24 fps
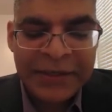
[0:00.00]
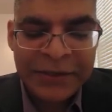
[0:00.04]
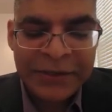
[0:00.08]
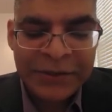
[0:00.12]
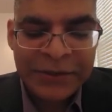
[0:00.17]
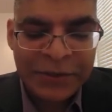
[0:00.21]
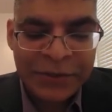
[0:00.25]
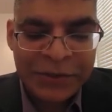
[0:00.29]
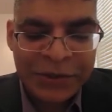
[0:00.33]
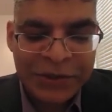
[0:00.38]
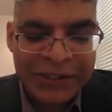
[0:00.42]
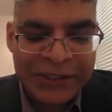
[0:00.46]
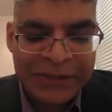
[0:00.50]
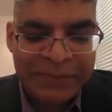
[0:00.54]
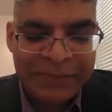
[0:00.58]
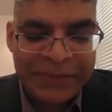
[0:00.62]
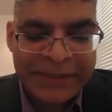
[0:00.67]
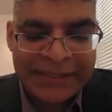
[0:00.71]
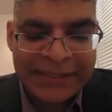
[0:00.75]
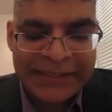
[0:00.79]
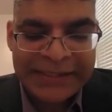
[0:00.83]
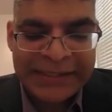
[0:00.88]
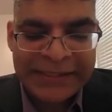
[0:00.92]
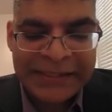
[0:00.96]
So she
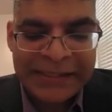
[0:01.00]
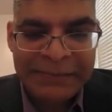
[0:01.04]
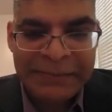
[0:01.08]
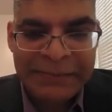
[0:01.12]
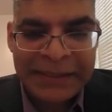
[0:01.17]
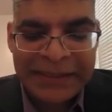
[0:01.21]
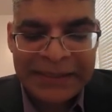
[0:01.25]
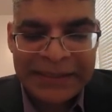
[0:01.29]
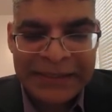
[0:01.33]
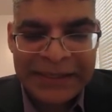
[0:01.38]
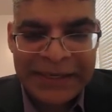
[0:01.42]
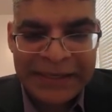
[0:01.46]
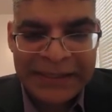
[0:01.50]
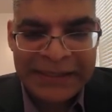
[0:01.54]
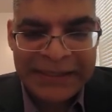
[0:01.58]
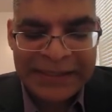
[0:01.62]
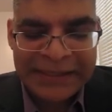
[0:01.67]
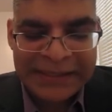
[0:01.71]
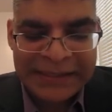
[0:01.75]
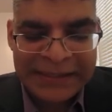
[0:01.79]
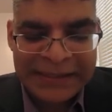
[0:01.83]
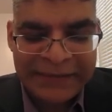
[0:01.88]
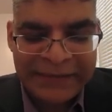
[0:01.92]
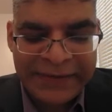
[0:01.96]
presses the button on
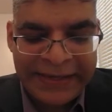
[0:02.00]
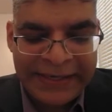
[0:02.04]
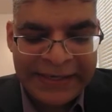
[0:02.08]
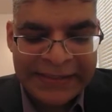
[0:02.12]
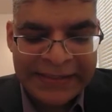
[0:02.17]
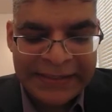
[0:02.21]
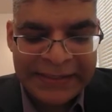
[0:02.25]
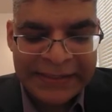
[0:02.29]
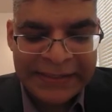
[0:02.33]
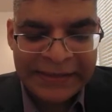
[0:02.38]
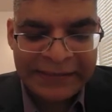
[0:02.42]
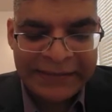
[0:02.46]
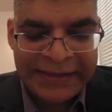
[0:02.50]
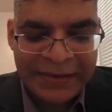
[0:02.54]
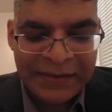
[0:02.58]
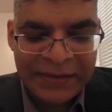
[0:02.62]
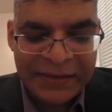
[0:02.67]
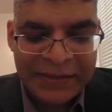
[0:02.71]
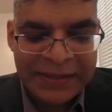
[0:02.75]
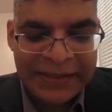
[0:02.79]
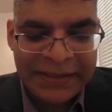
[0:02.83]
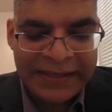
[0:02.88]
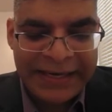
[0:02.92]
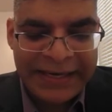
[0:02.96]
this device that's around
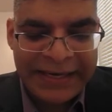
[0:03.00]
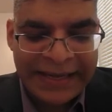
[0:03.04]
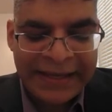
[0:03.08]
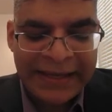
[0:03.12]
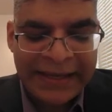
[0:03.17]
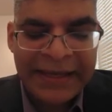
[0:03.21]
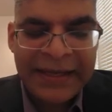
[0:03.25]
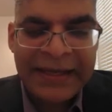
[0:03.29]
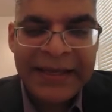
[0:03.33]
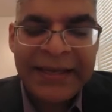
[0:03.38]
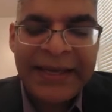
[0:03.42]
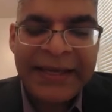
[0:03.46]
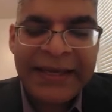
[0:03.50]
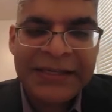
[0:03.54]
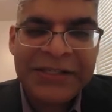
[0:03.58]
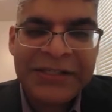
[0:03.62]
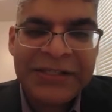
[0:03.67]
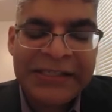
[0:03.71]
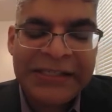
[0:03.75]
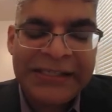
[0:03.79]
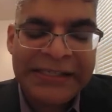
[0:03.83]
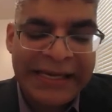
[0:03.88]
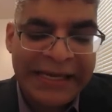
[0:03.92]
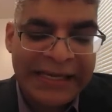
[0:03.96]
her neck and
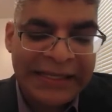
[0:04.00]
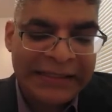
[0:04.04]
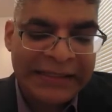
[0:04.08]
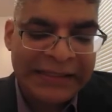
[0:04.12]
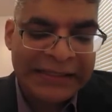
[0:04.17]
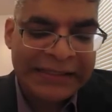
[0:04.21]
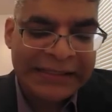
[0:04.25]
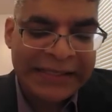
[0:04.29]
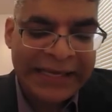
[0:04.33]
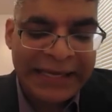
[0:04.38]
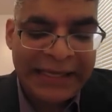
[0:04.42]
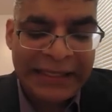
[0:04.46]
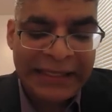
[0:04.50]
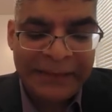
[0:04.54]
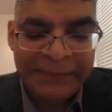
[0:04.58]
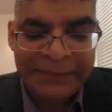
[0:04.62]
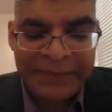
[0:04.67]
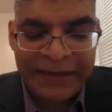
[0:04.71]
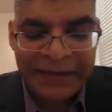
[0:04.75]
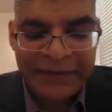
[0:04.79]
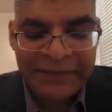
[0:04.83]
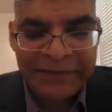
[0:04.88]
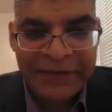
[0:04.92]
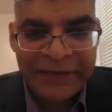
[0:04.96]
she yells, "Help,
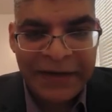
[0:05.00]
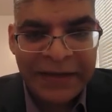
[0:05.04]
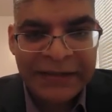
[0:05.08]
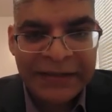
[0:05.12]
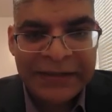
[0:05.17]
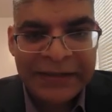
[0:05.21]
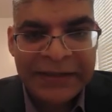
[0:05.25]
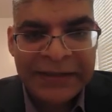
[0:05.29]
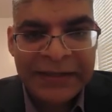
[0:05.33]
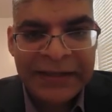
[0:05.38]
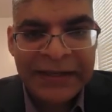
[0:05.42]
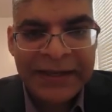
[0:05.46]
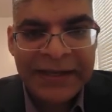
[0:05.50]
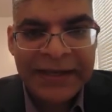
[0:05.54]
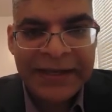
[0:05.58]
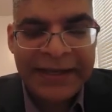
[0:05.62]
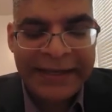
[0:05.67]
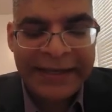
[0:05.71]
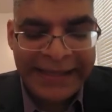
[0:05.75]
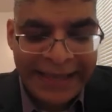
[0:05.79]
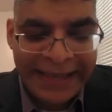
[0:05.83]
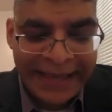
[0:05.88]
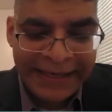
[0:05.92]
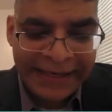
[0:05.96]
I've fallen and
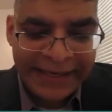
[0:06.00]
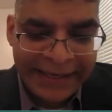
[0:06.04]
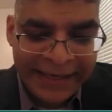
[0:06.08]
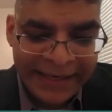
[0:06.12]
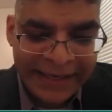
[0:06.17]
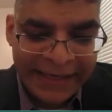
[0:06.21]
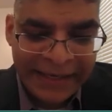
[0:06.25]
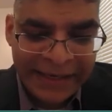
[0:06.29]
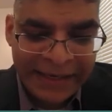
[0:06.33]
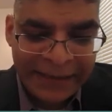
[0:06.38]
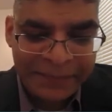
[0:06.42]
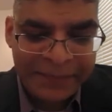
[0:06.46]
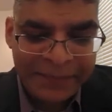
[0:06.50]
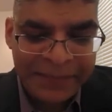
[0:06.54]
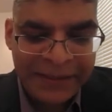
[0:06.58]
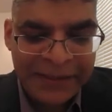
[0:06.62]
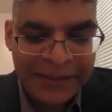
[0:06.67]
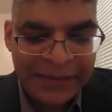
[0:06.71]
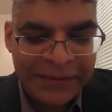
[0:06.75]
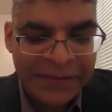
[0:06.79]
I can't get up,"